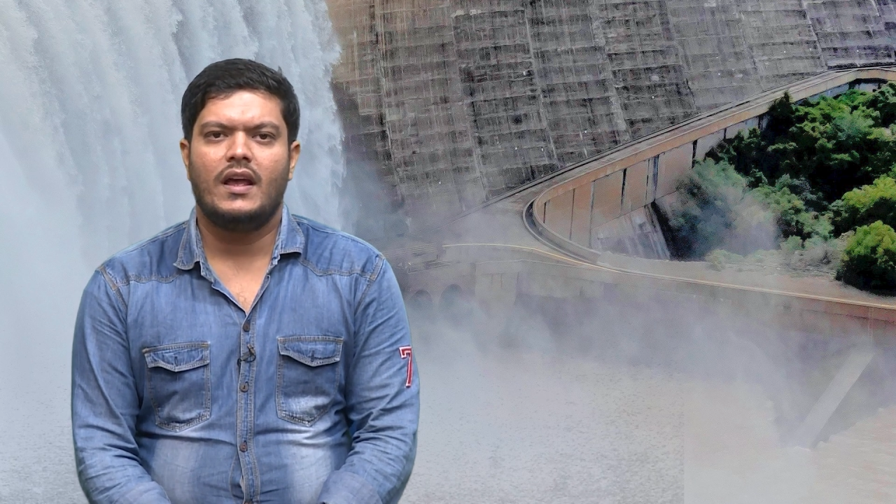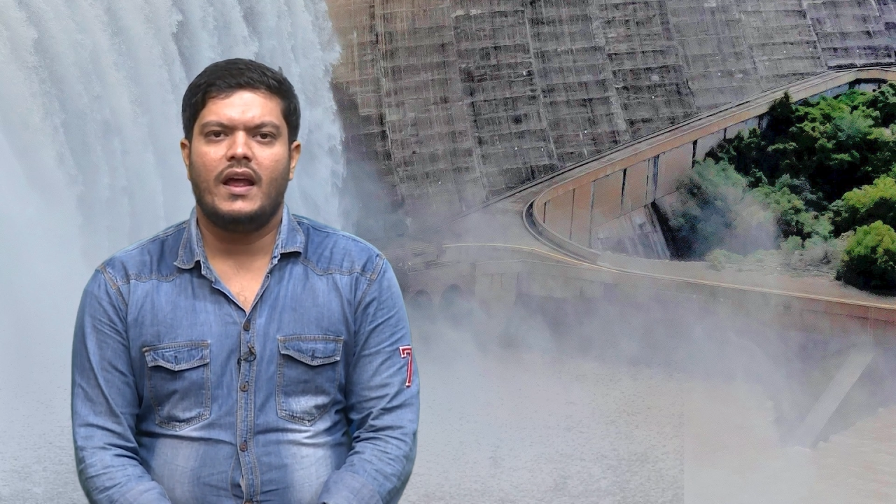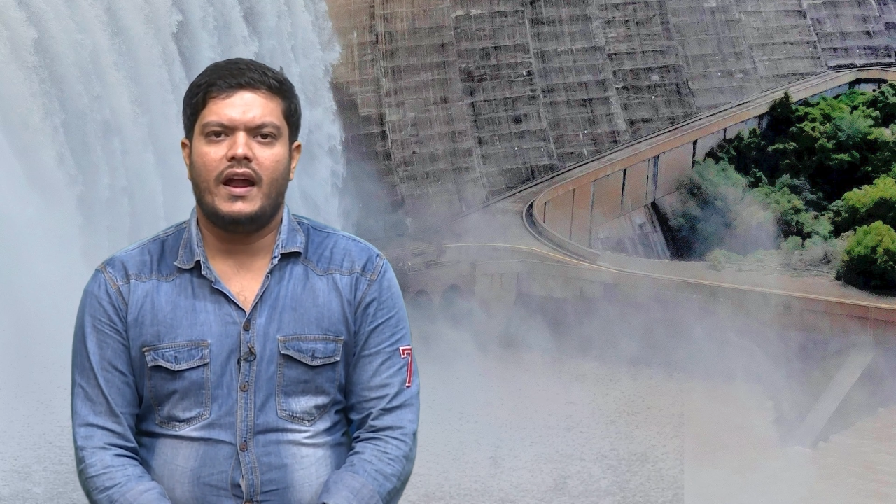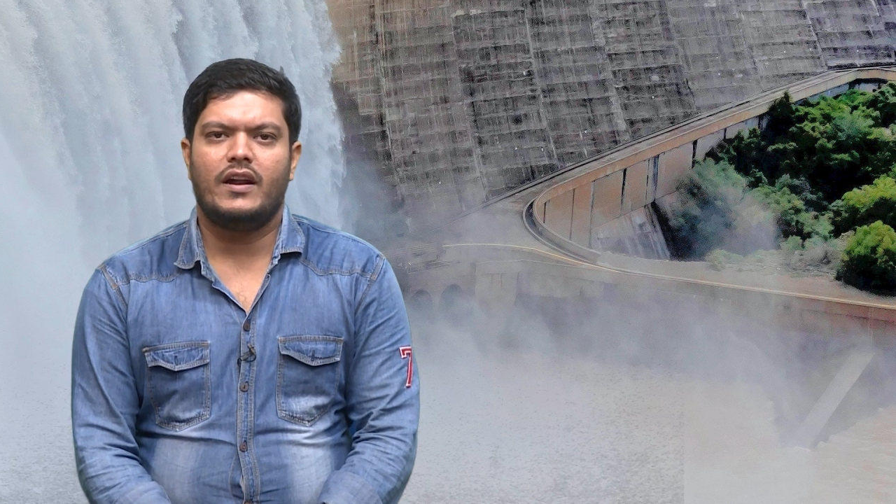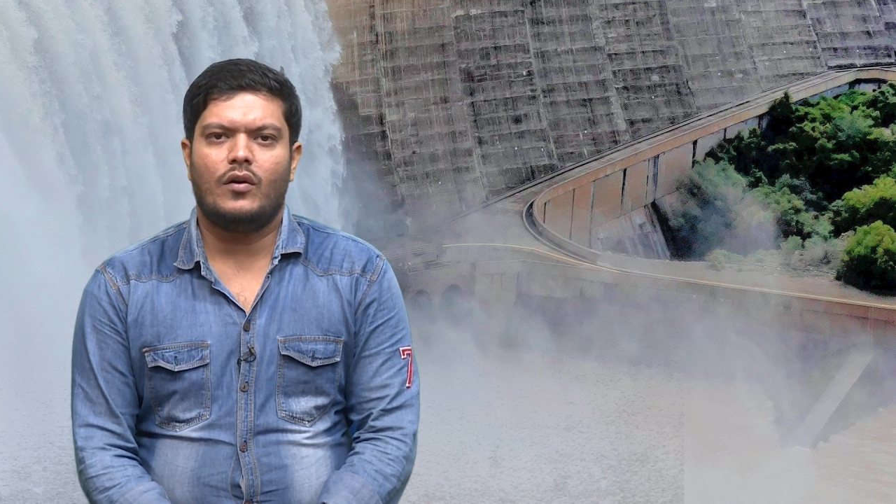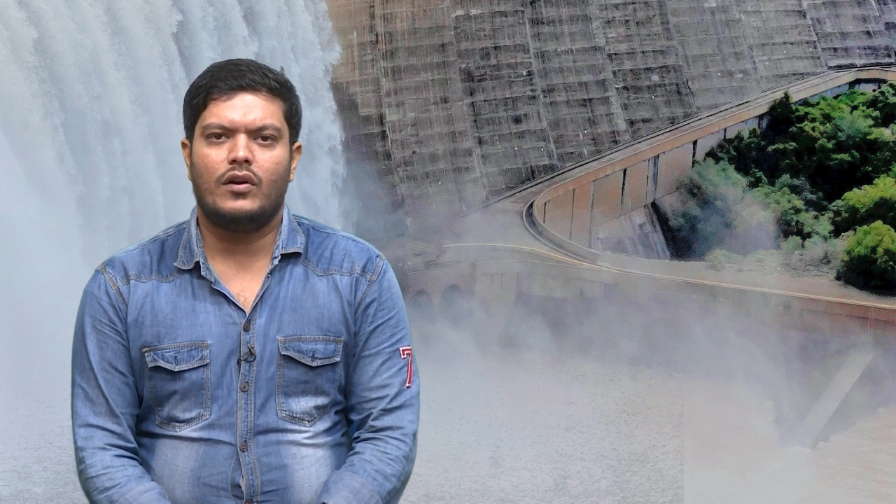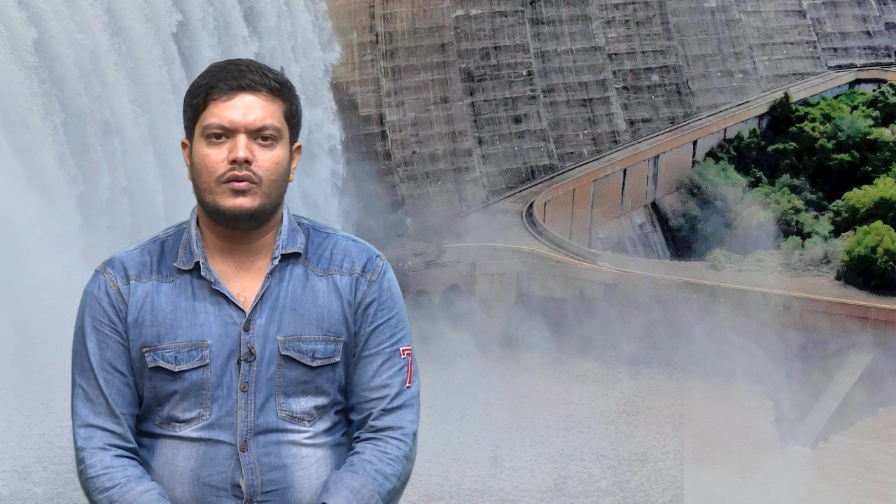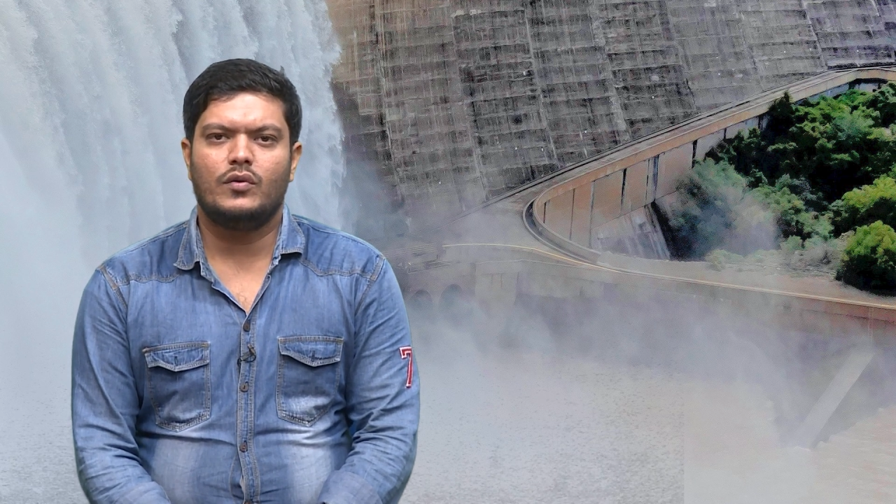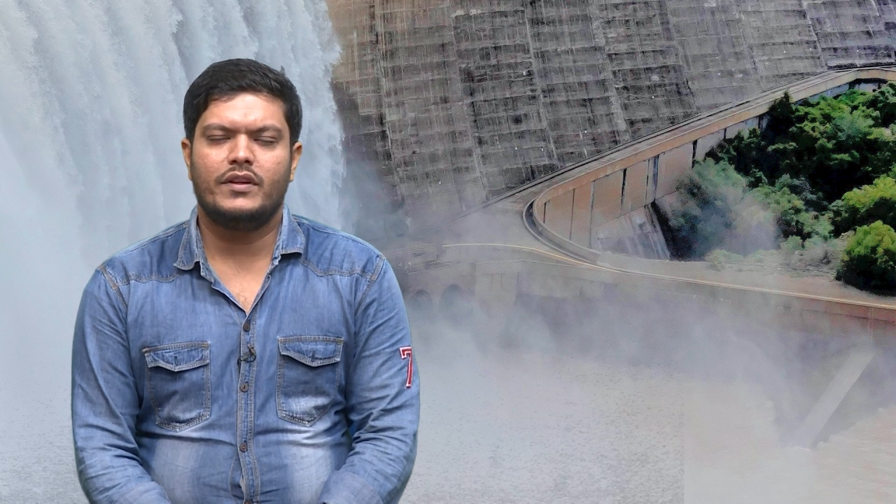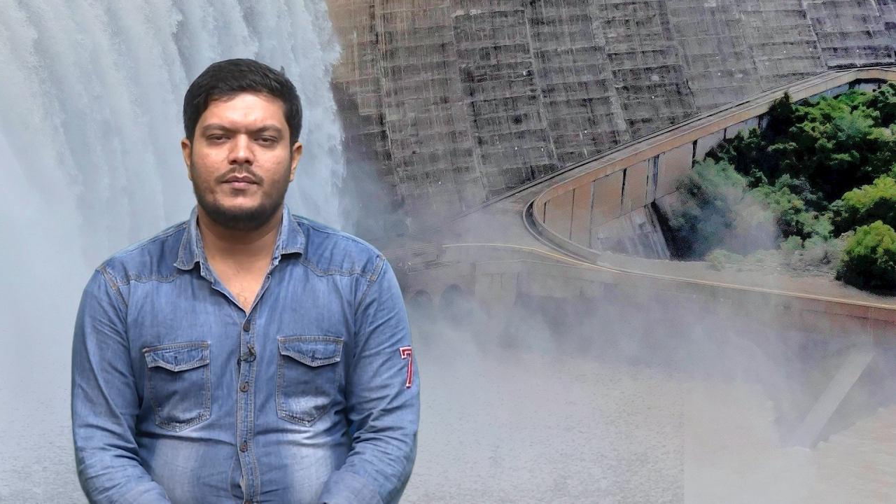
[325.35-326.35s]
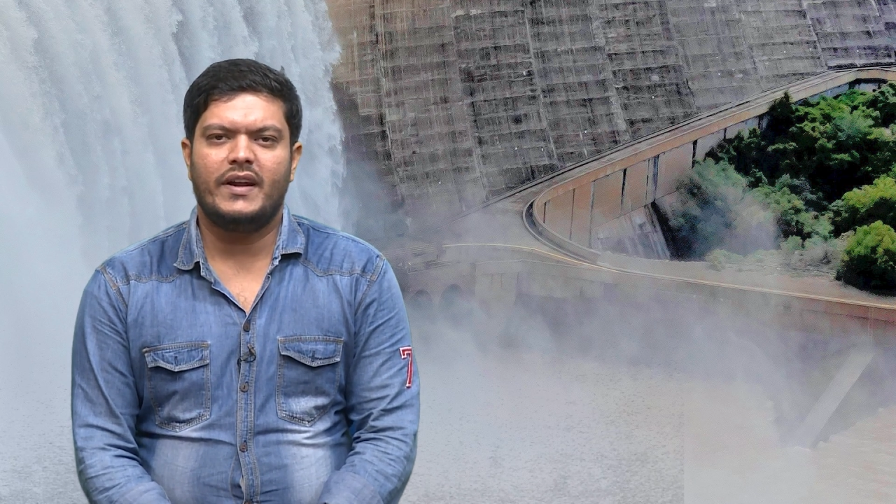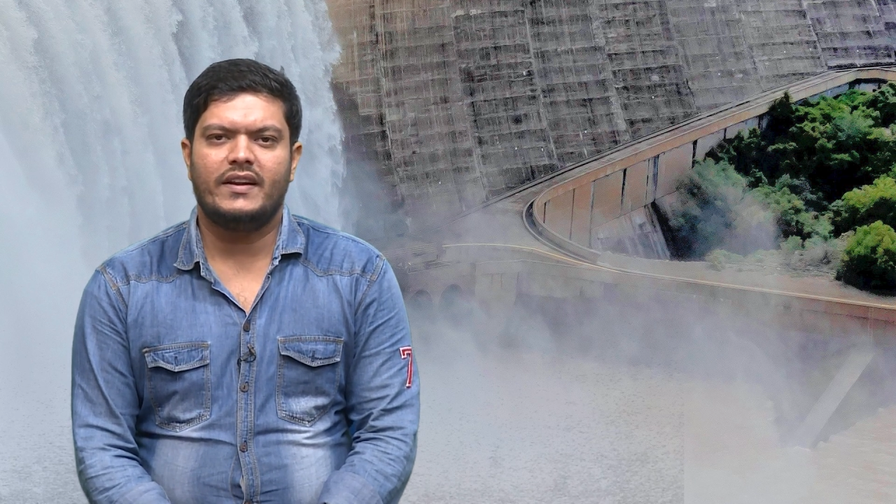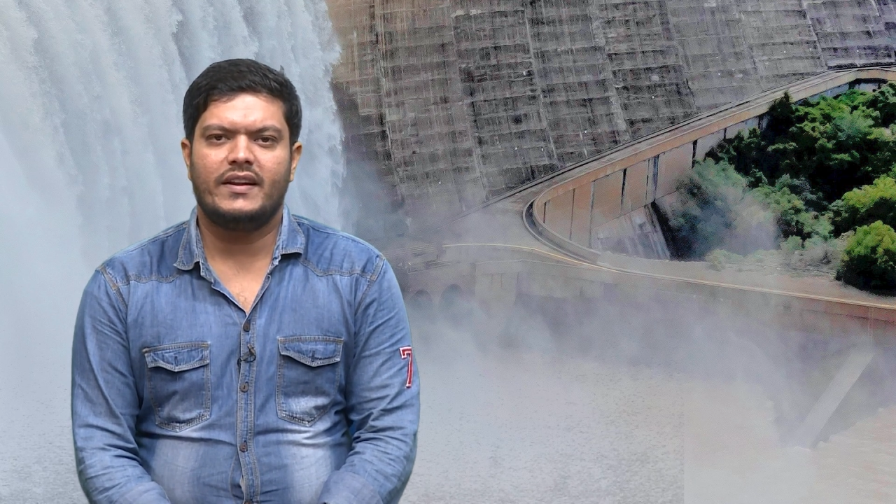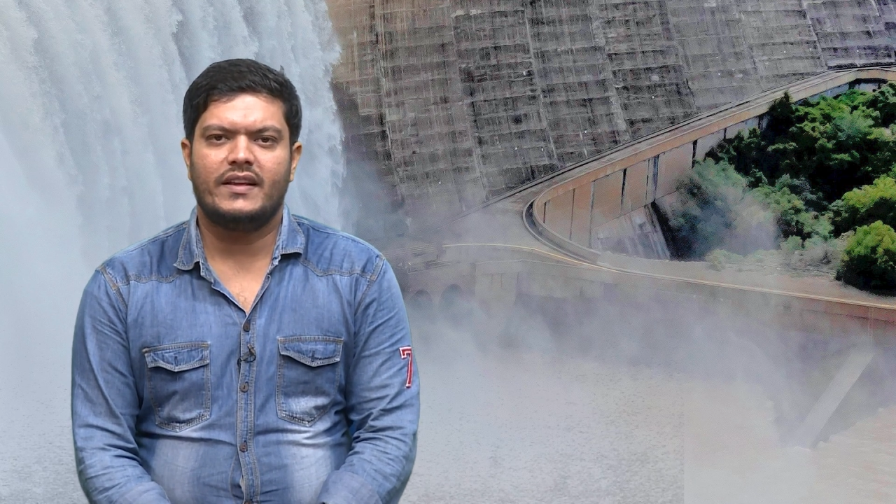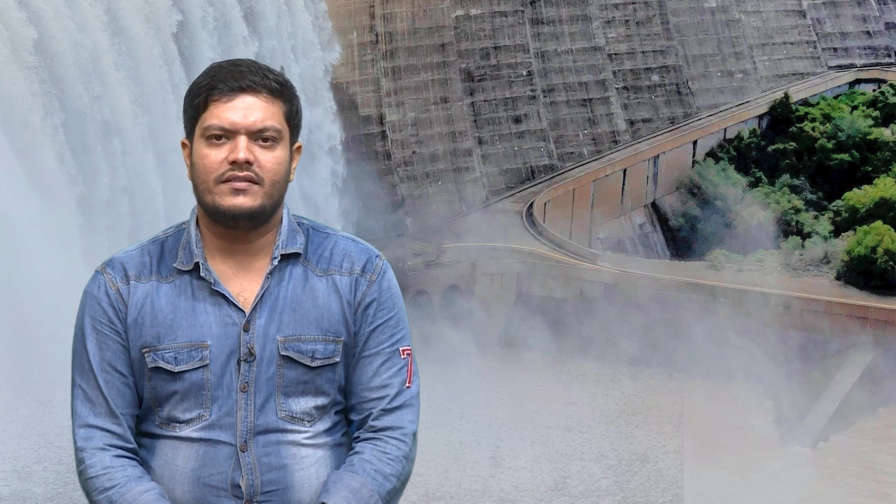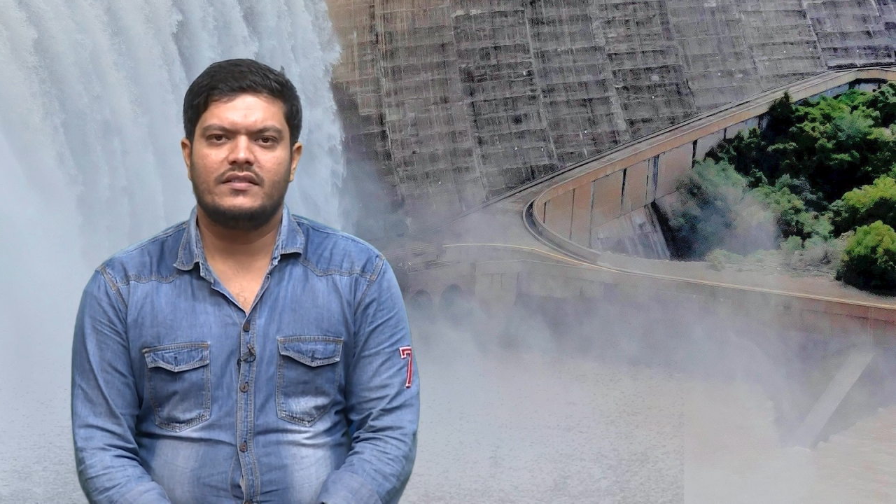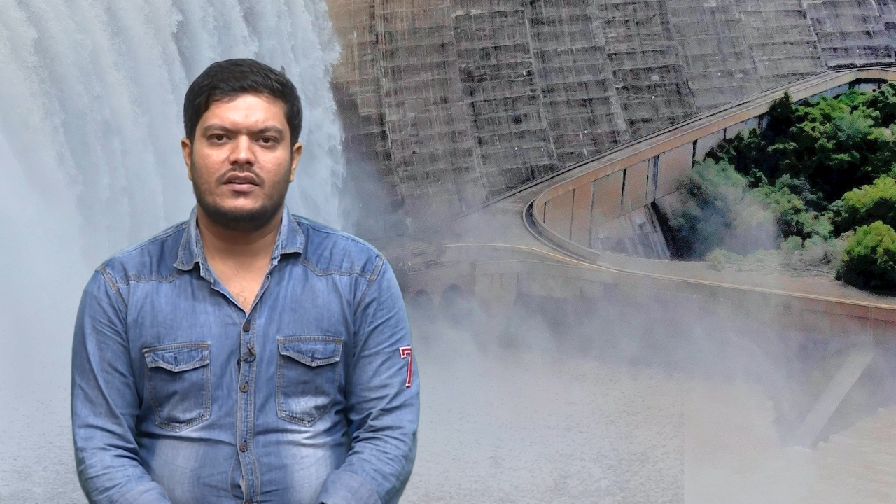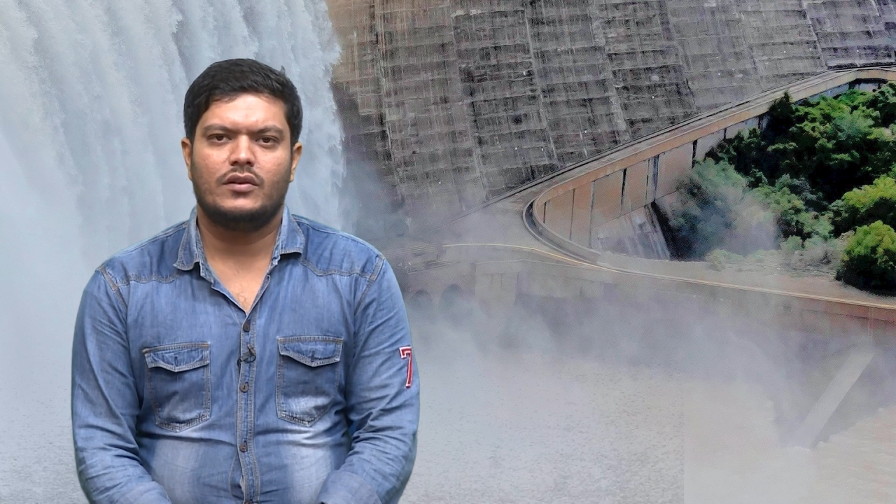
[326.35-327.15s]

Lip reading: and ongoing maintenance